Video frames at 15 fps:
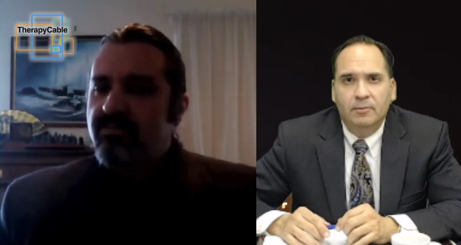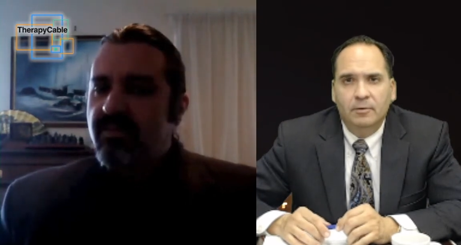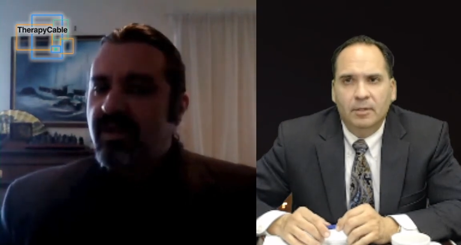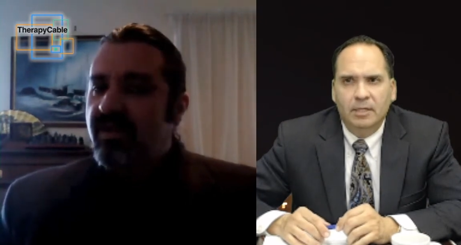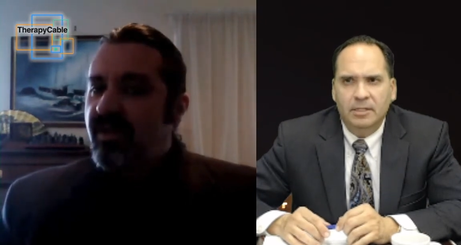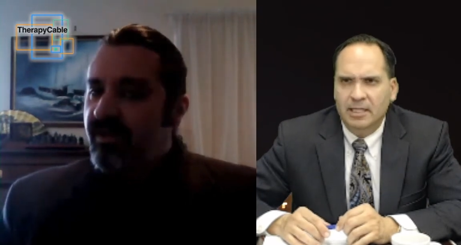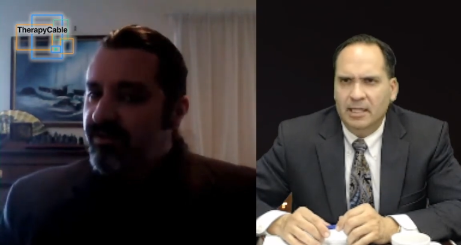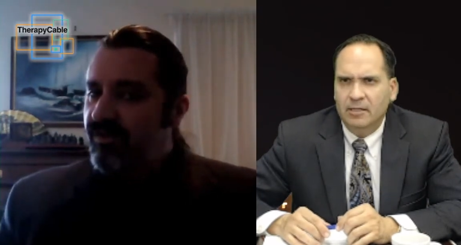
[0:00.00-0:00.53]

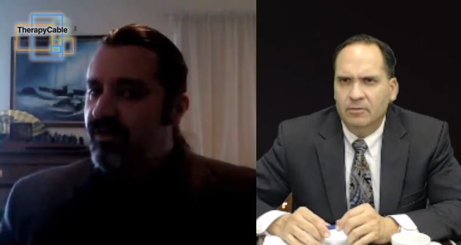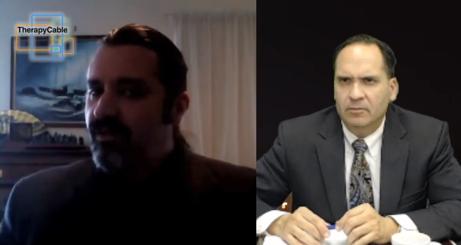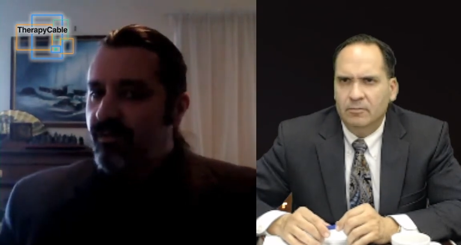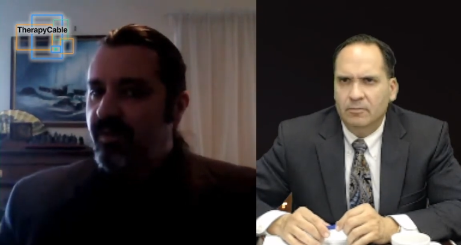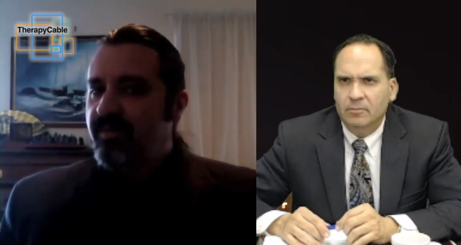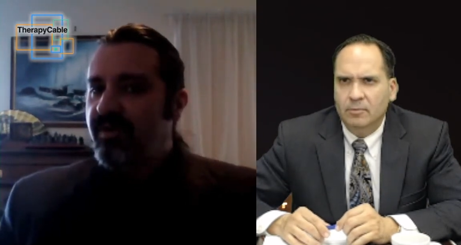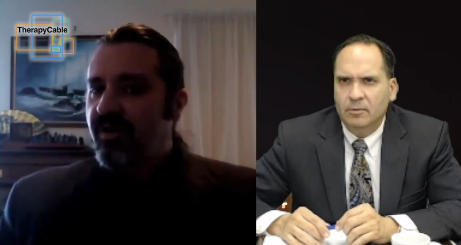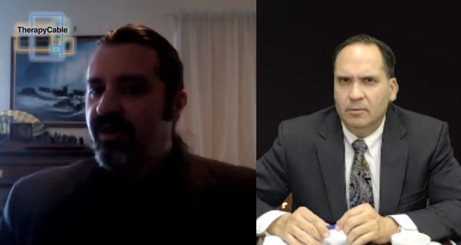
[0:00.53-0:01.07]
Speaker 1: is it? That's
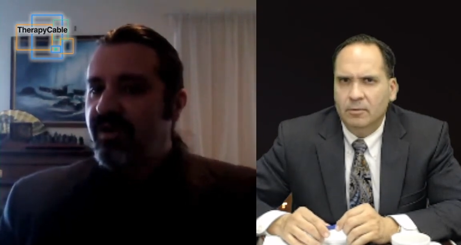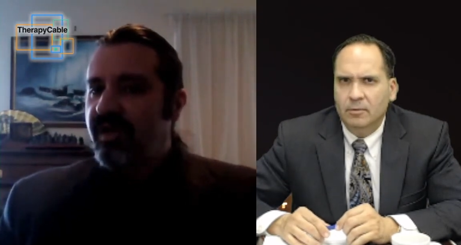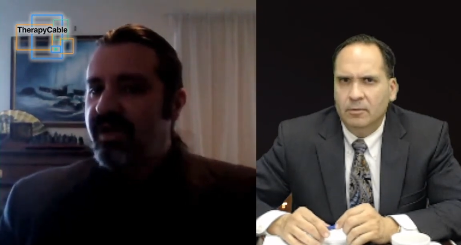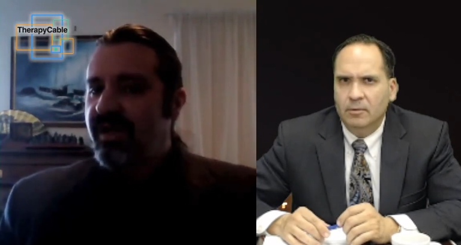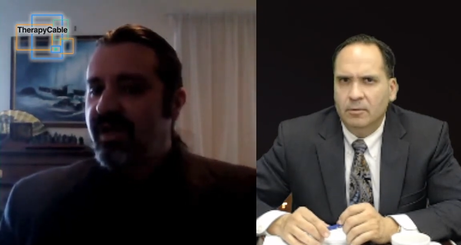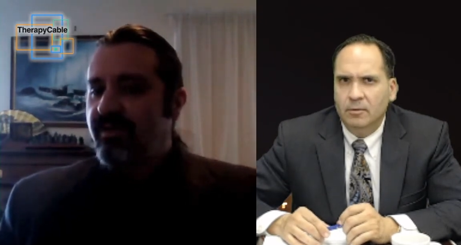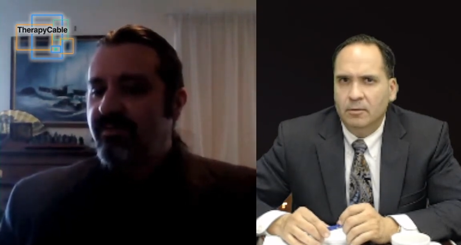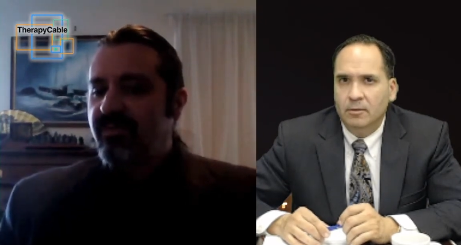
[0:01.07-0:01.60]
not all women
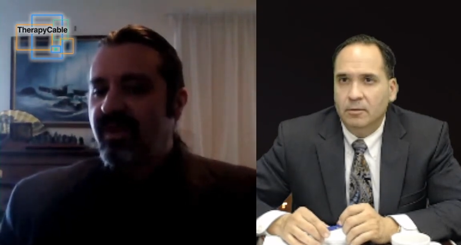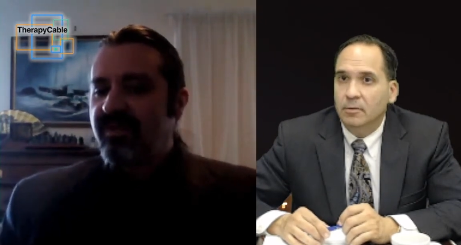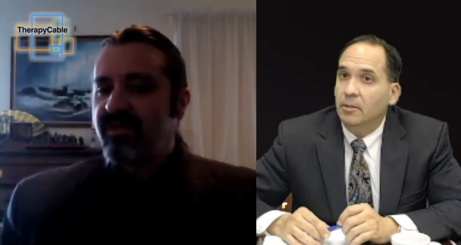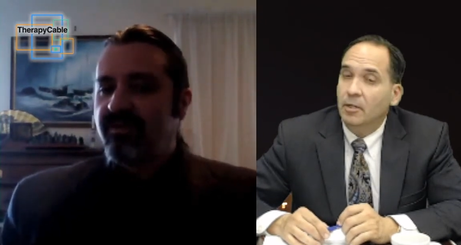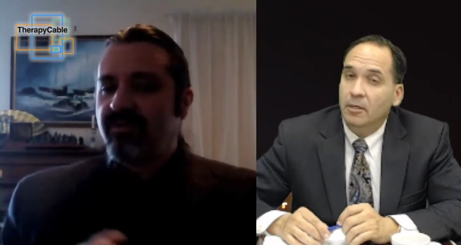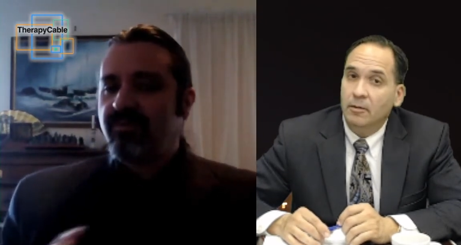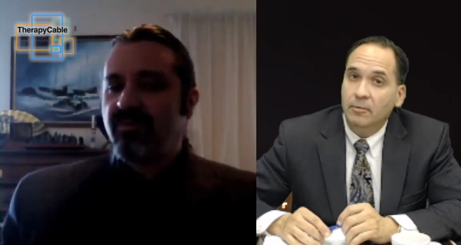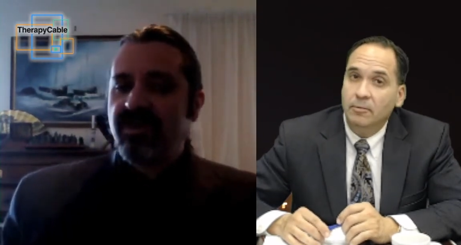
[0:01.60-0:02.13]
only.
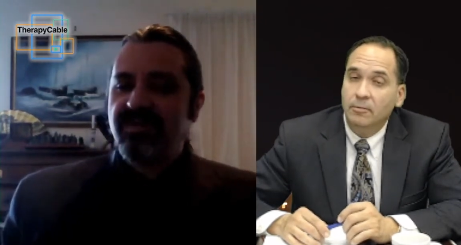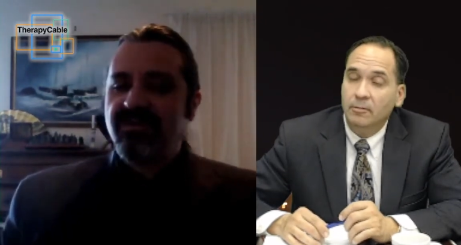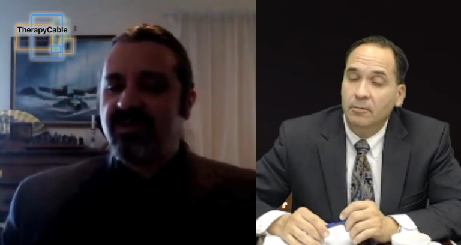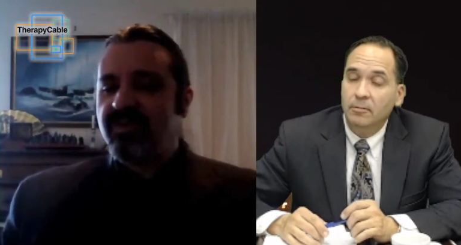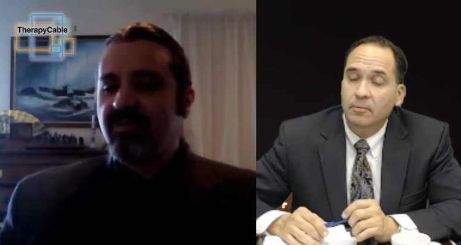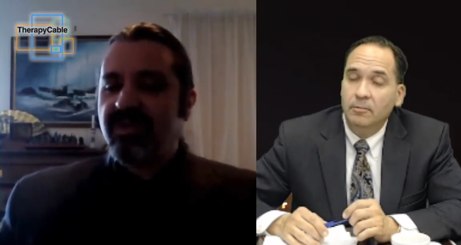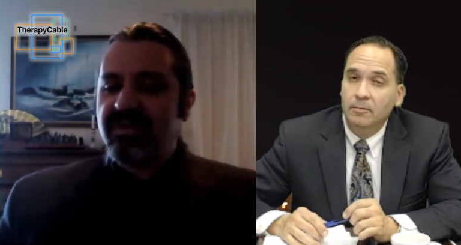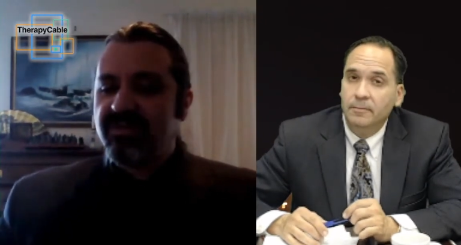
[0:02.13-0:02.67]
There's a
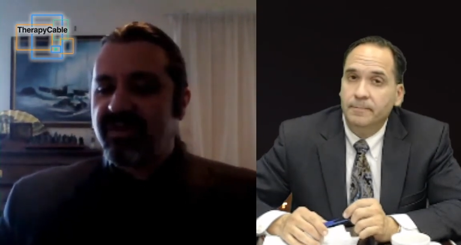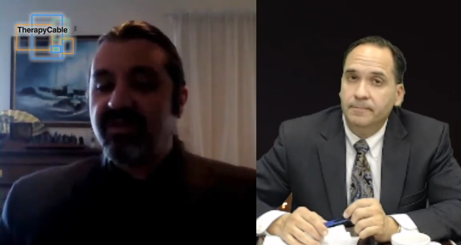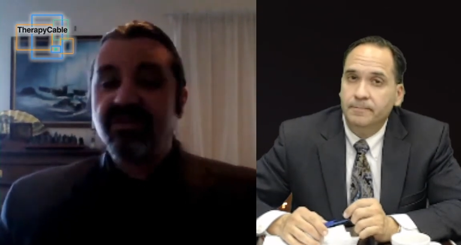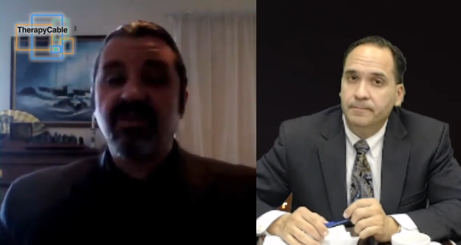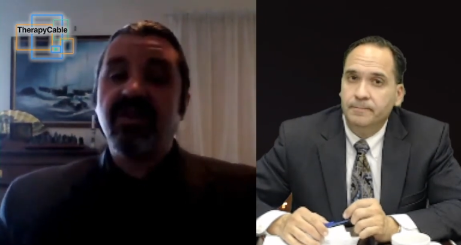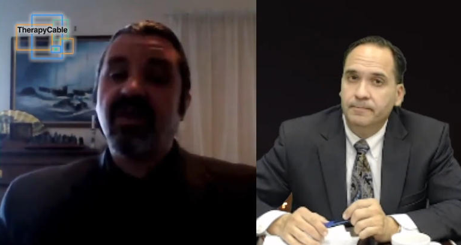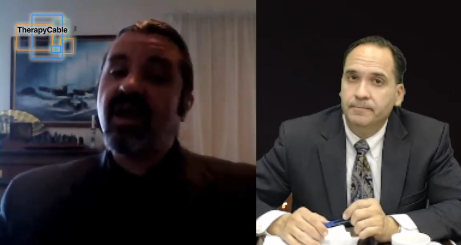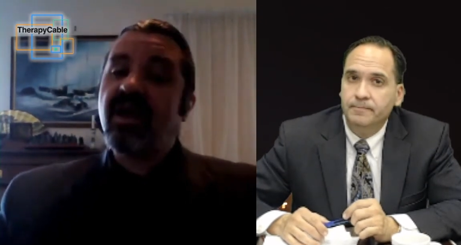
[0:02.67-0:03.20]
priest and a
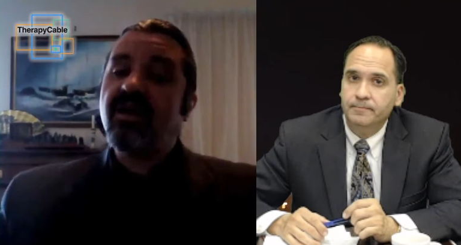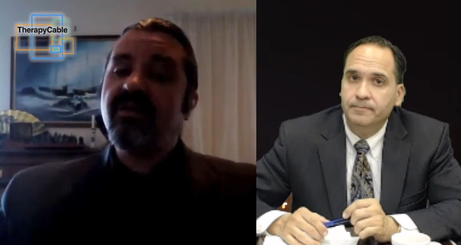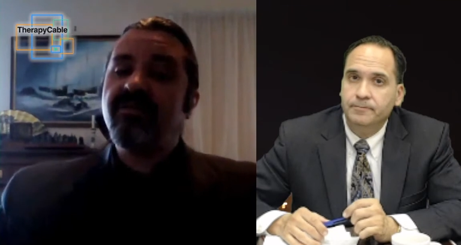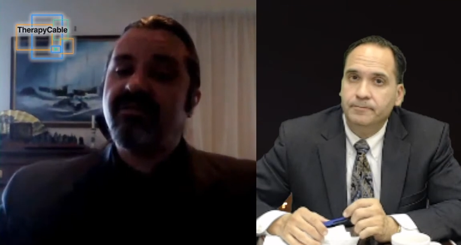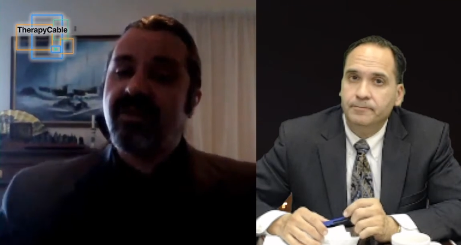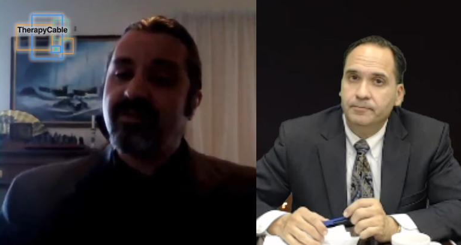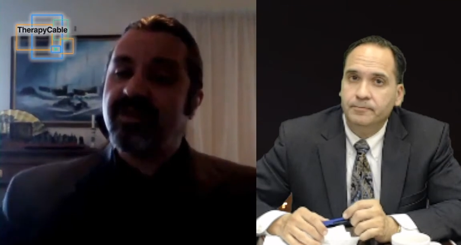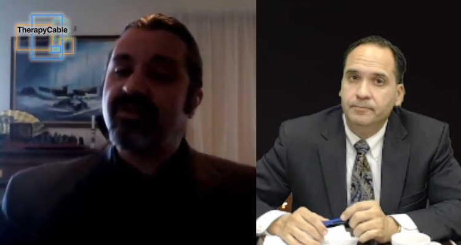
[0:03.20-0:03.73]
priestess, so there
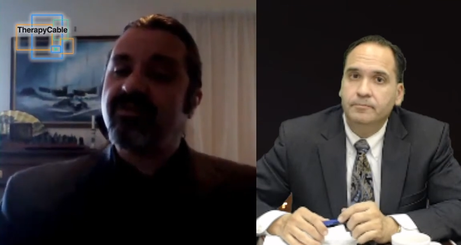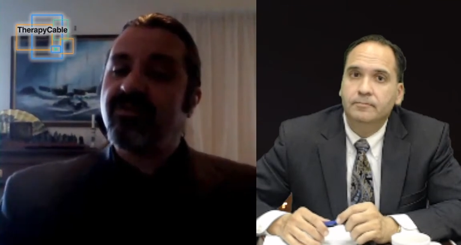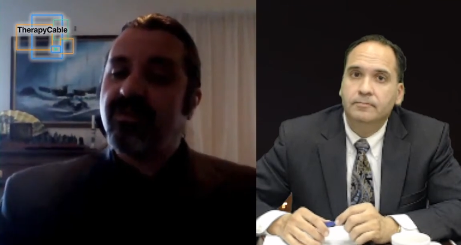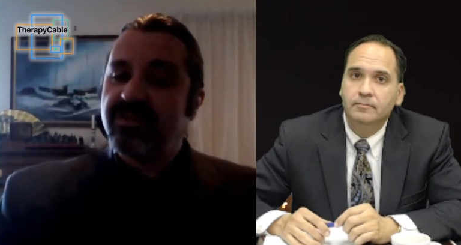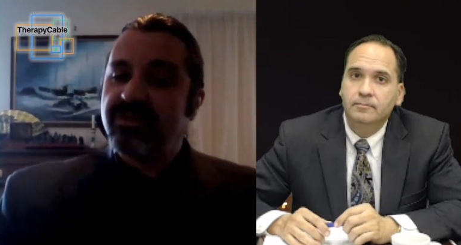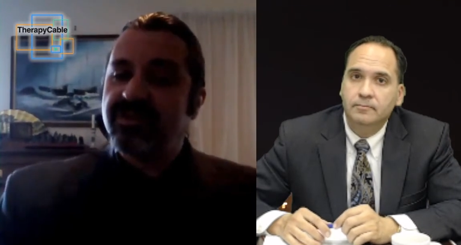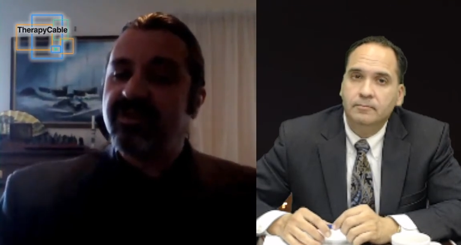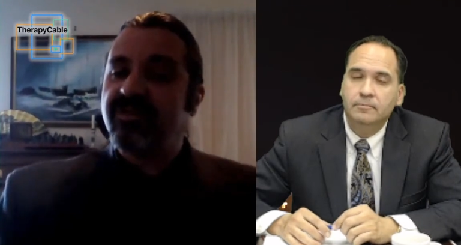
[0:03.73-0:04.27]
are
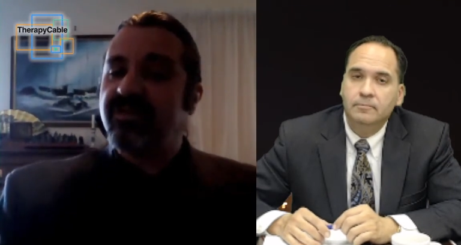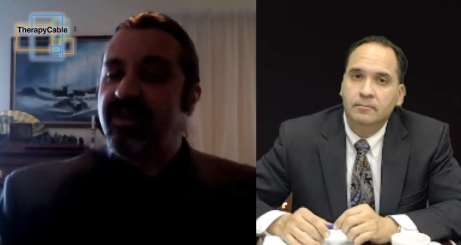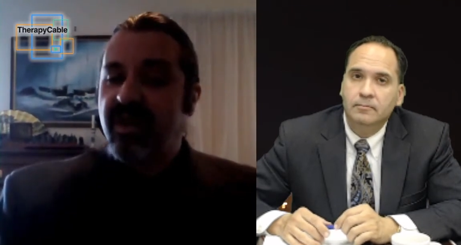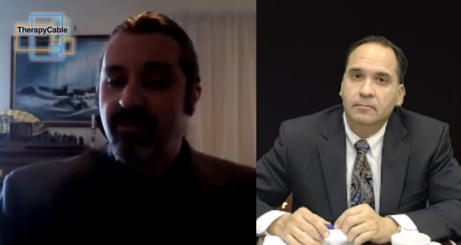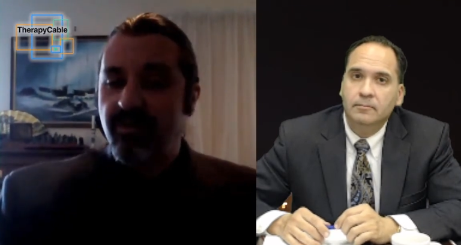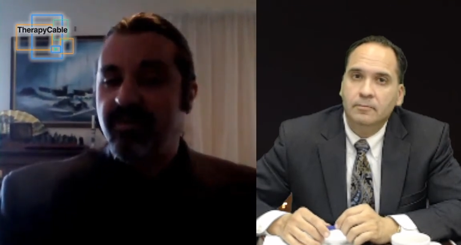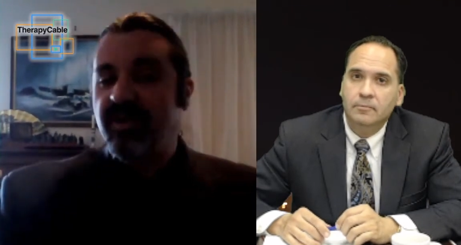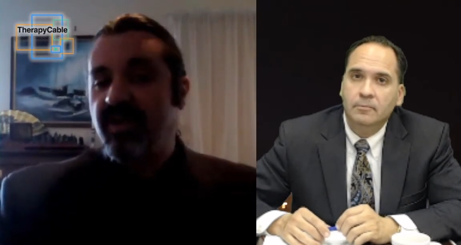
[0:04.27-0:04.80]
feminist
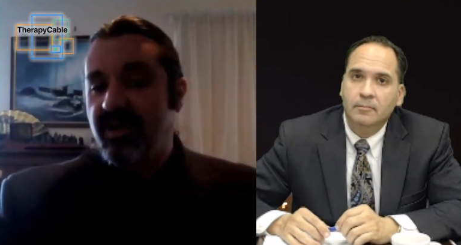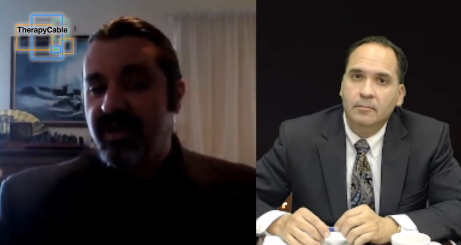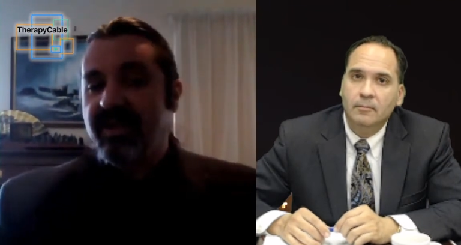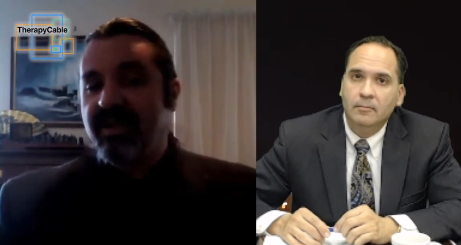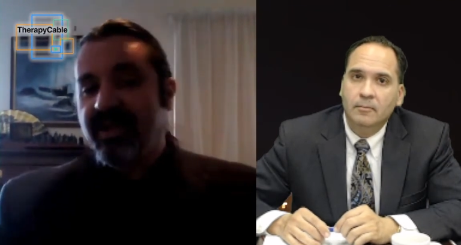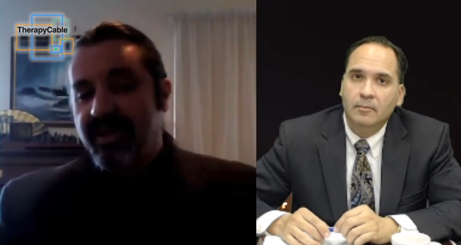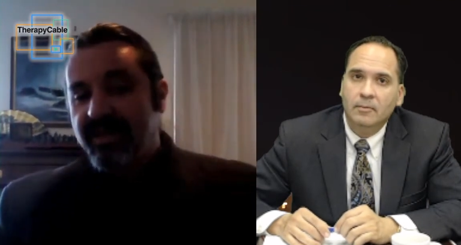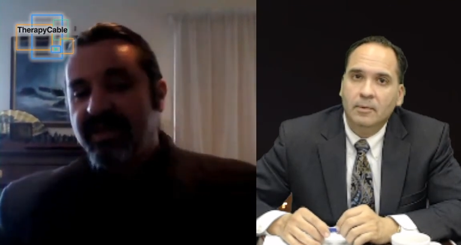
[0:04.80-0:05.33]
versions that are women
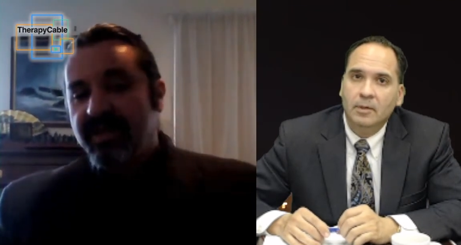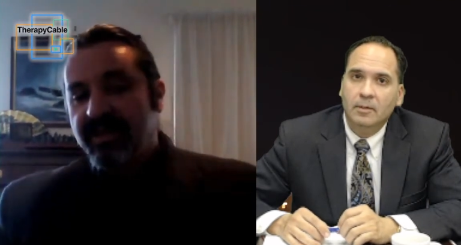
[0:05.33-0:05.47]
only.